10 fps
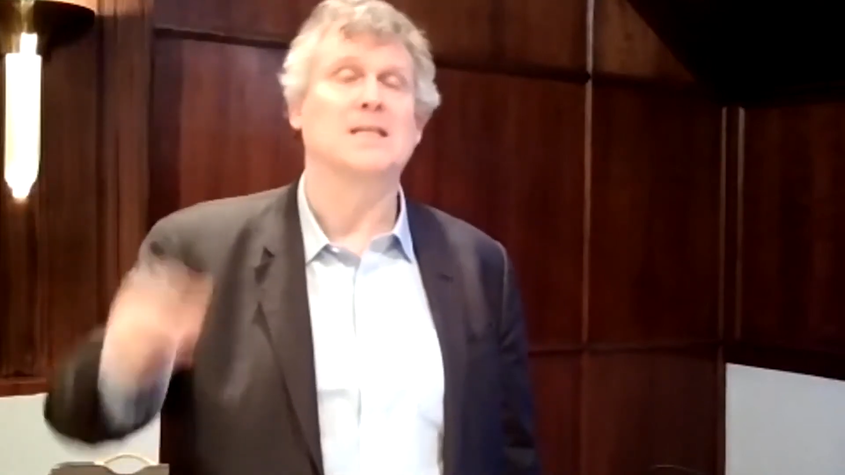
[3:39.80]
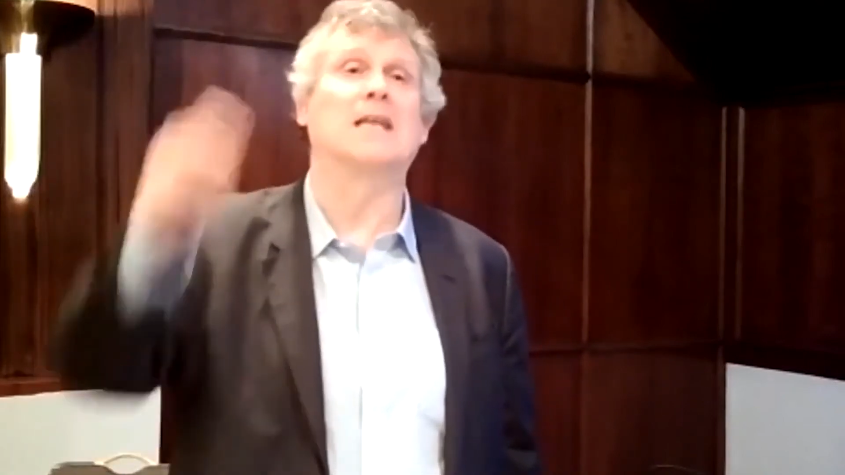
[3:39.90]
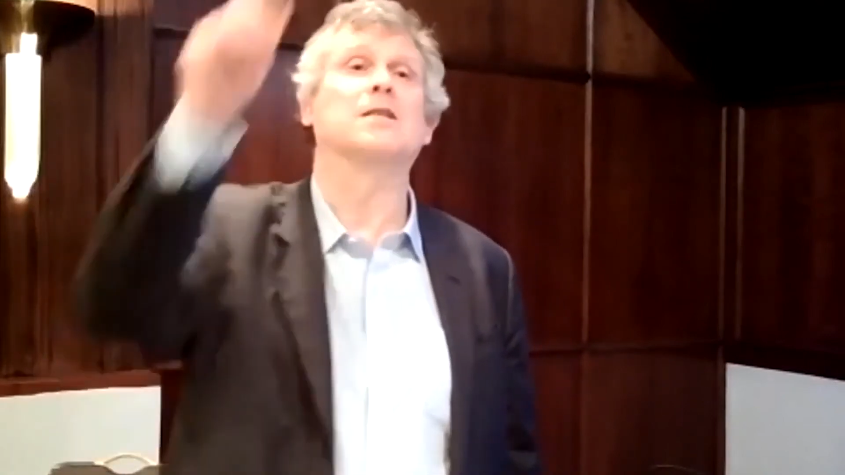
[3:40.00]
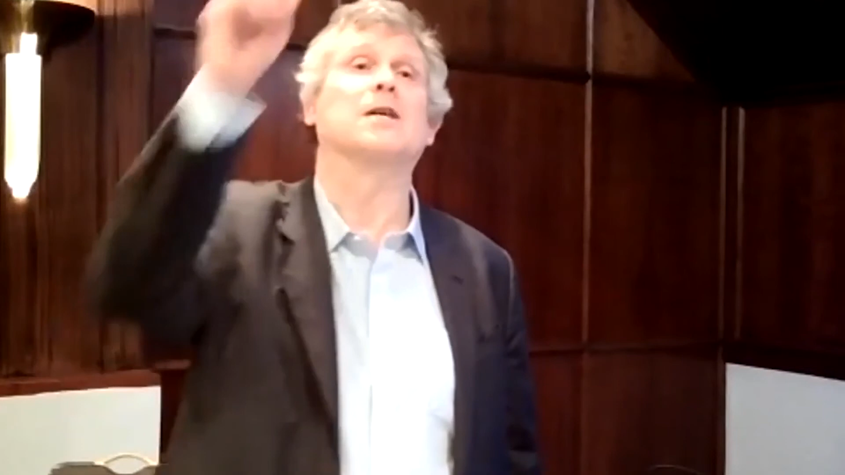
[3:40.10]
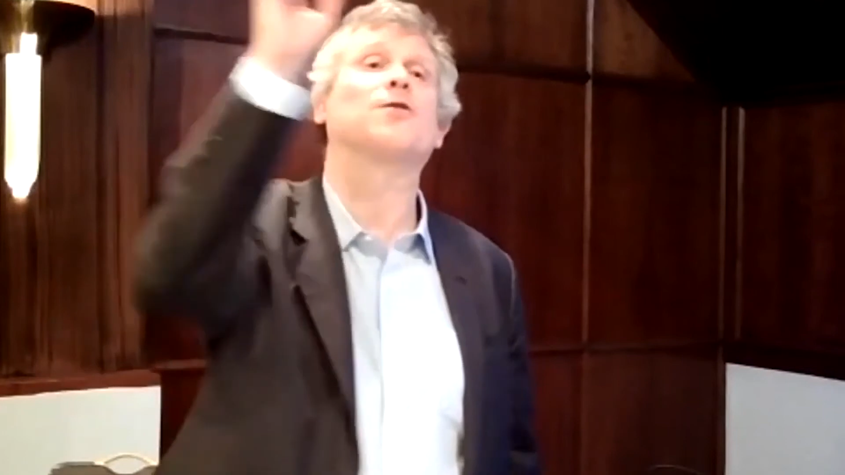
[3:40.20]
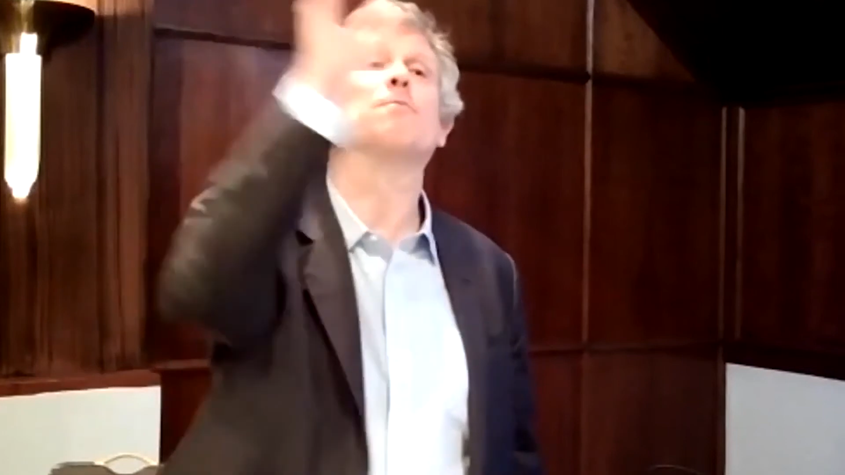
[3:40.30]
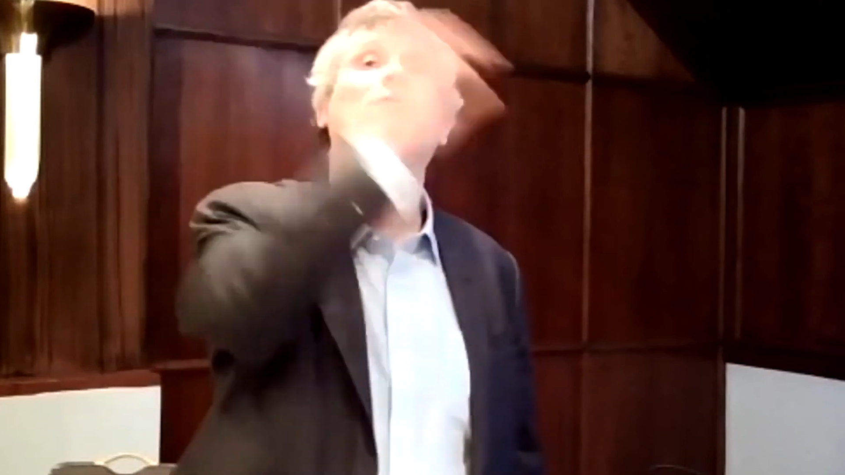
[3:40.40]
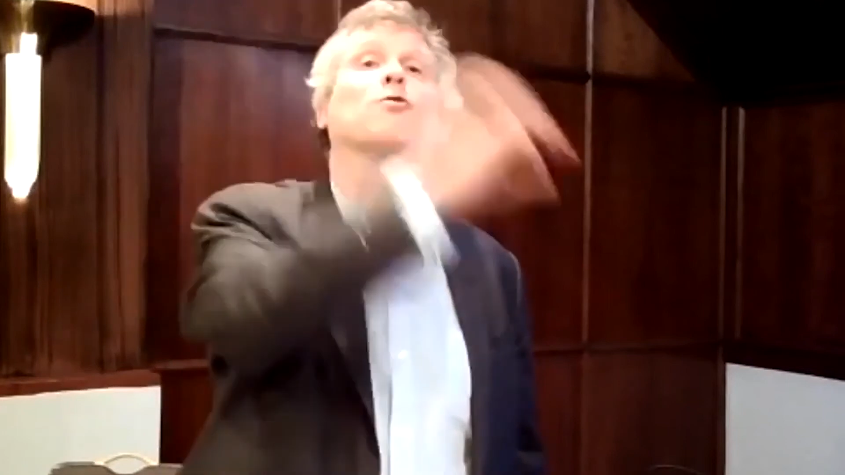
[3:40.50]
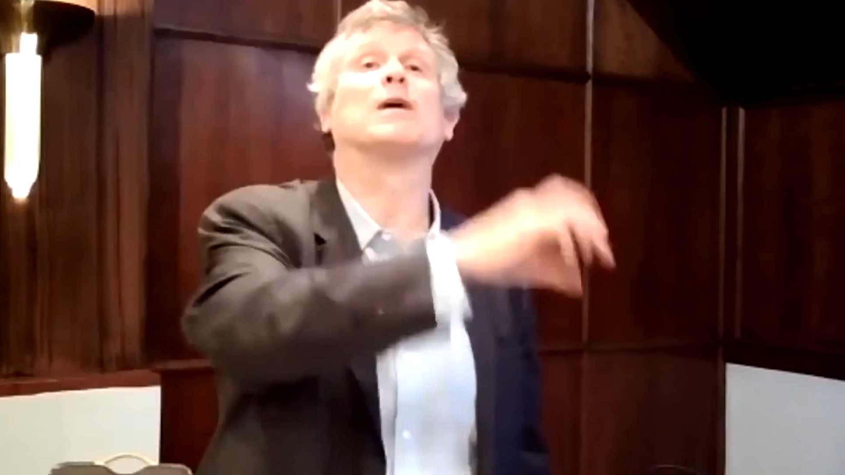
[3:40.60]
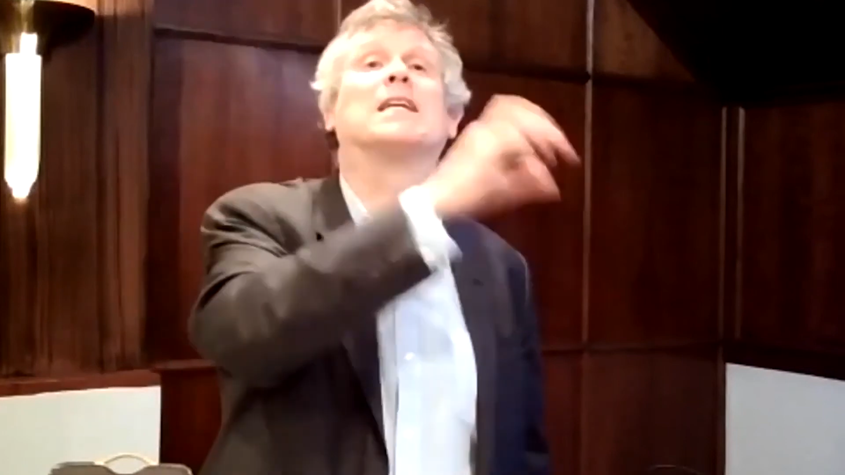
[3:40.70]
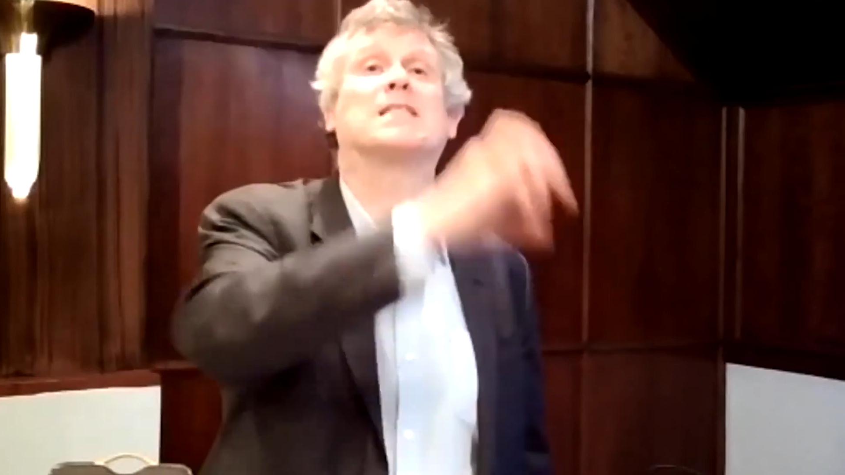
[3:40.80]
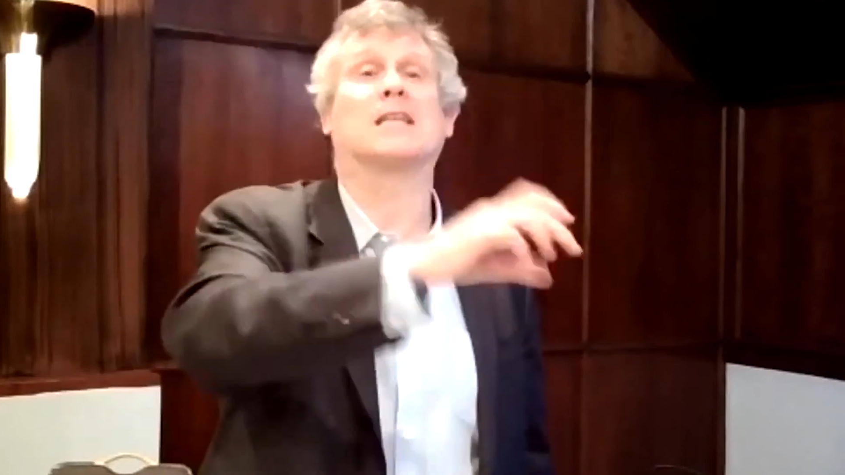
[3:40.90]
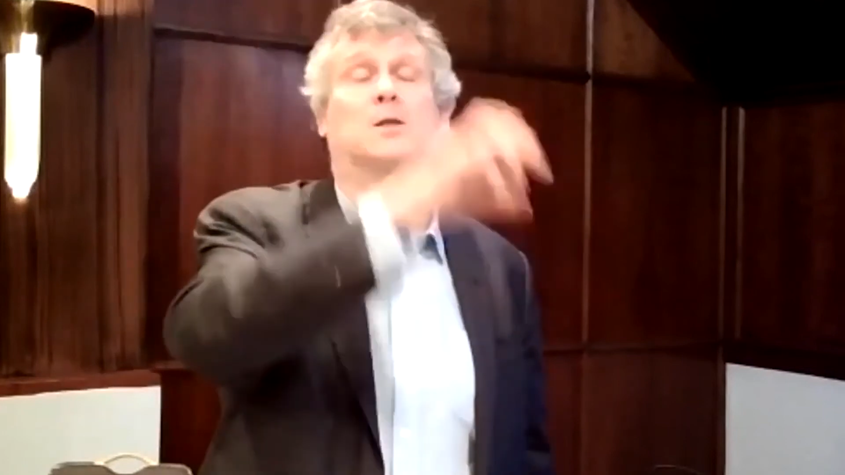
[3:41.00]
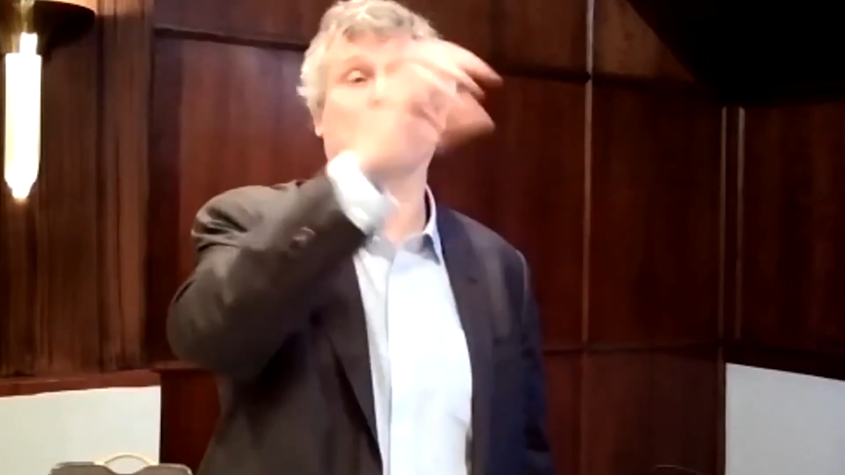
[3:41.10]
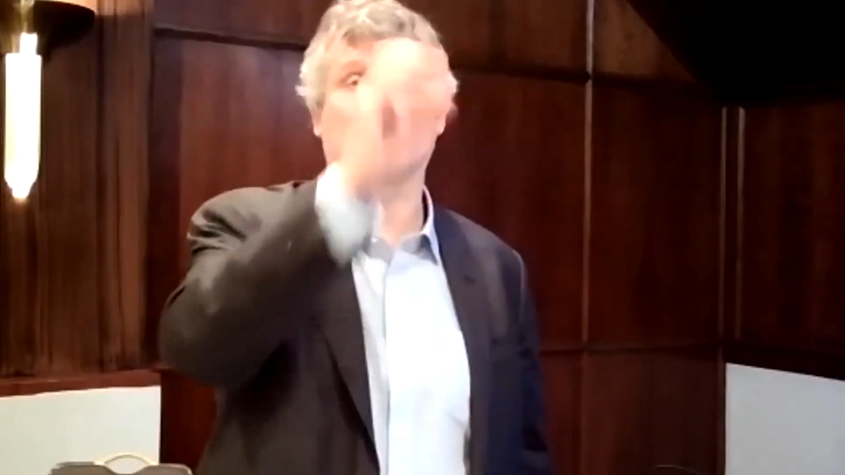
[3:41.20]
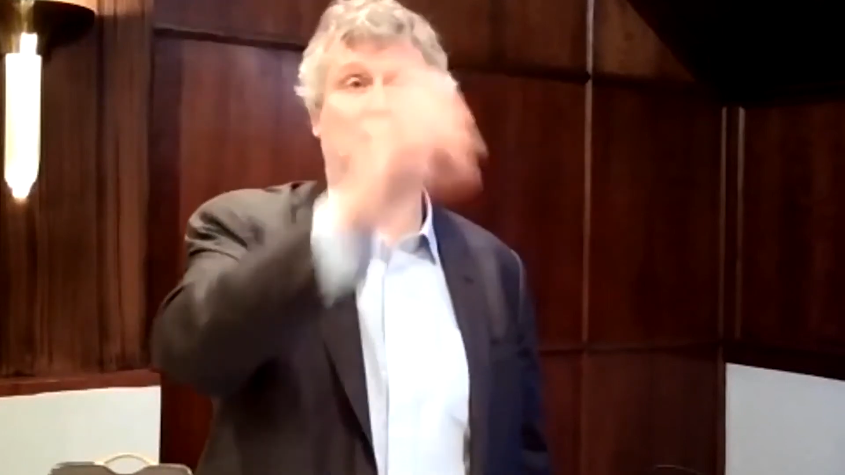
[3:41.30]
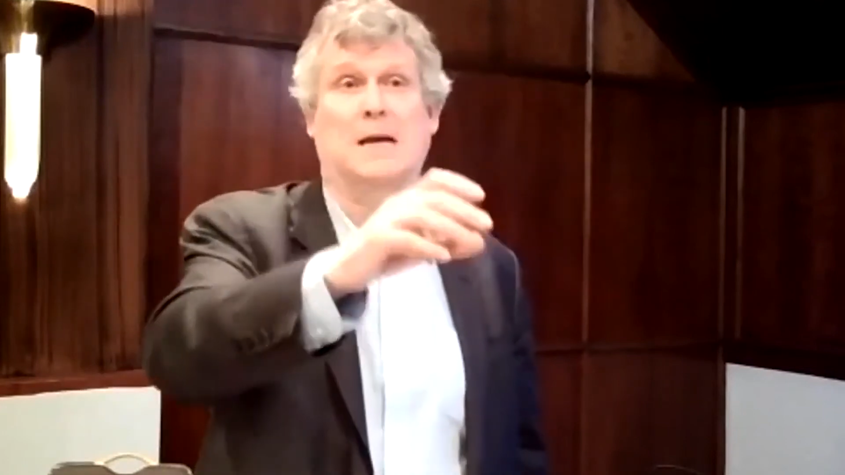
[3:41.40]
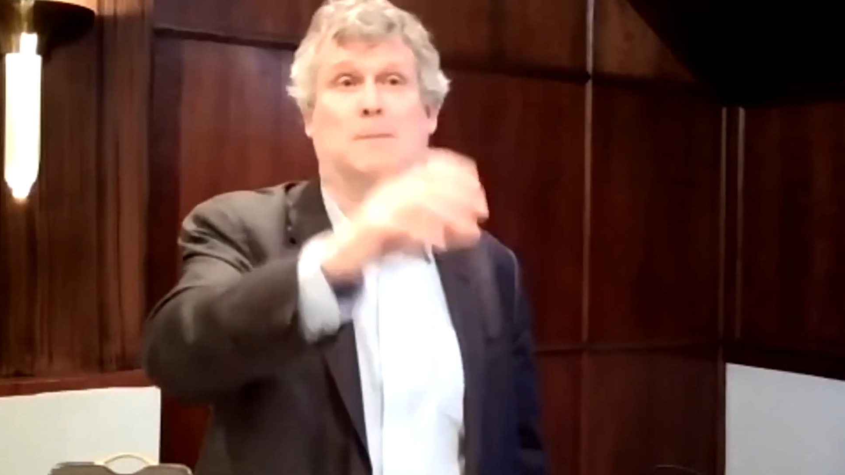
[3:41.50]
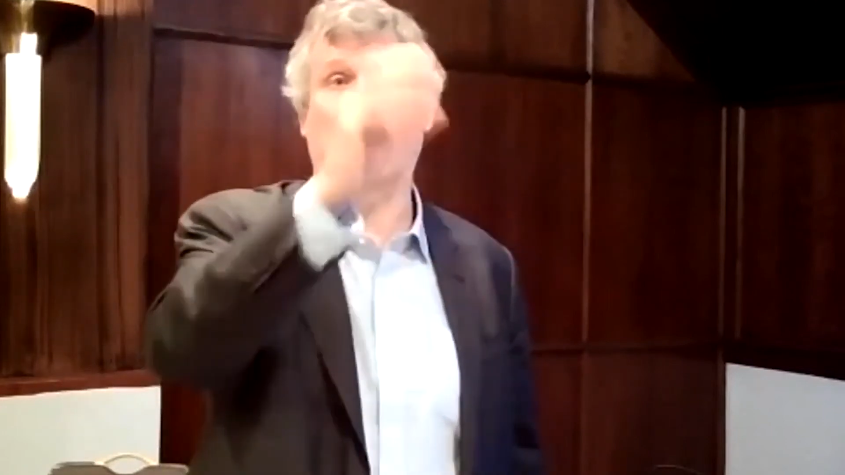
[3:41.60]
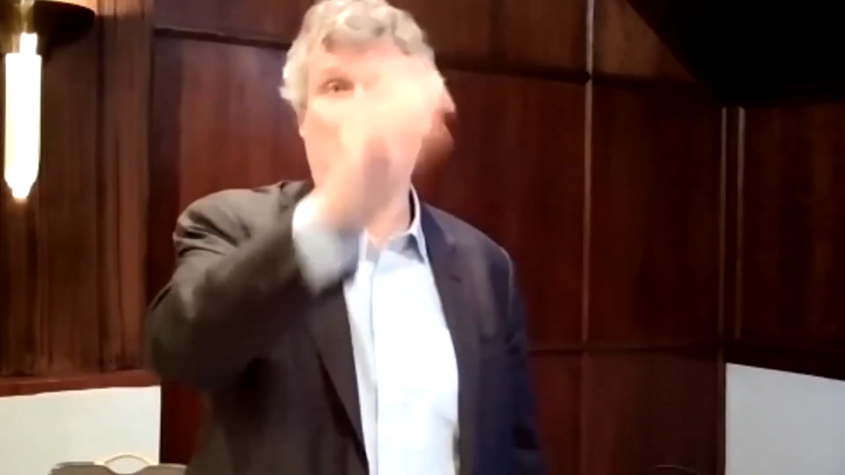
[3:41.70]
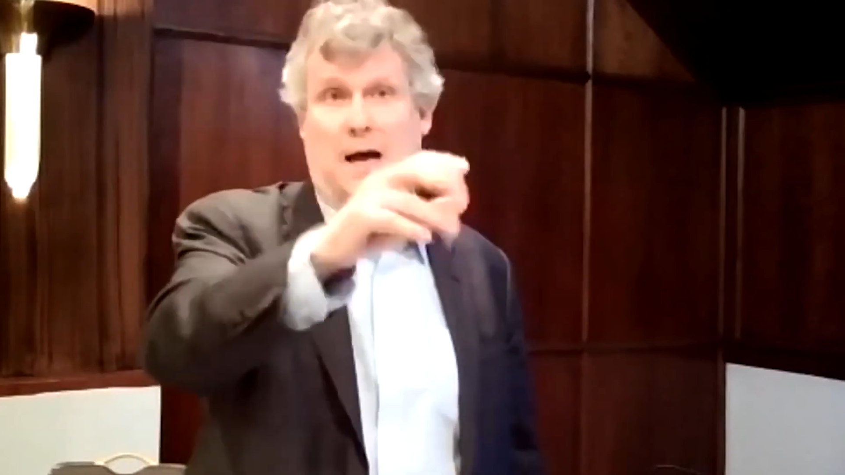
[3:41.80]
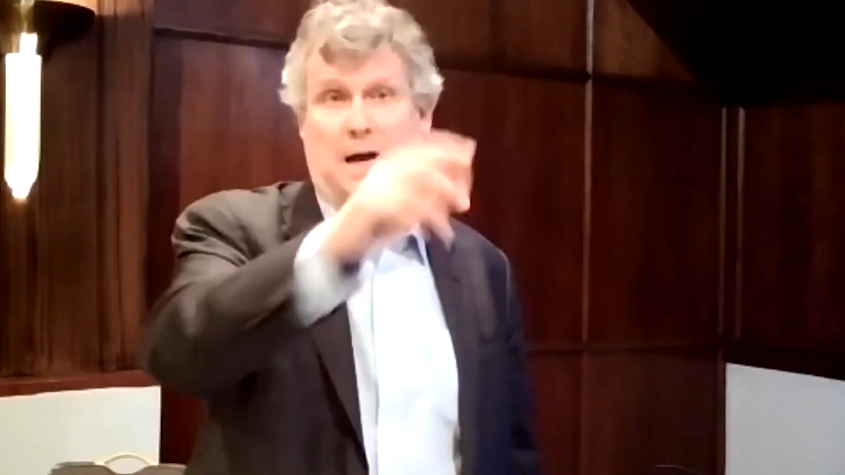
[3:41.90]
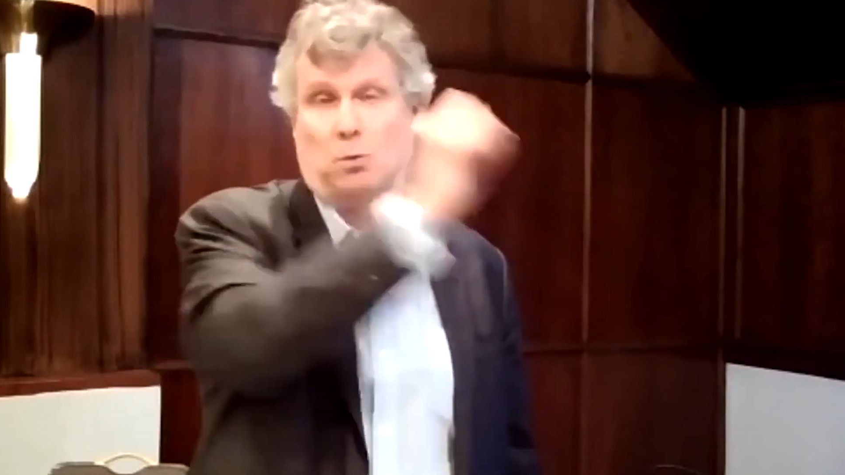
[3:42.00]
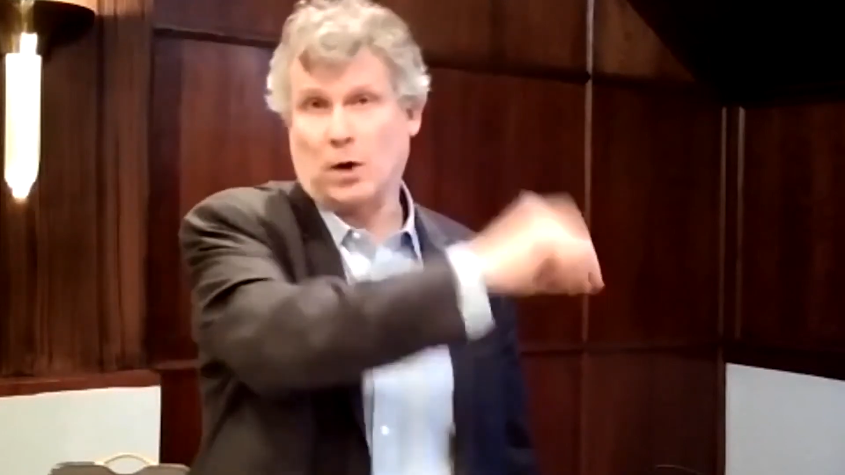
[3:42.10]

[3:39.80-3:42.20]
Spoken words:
takes us from 3 to 6% behind,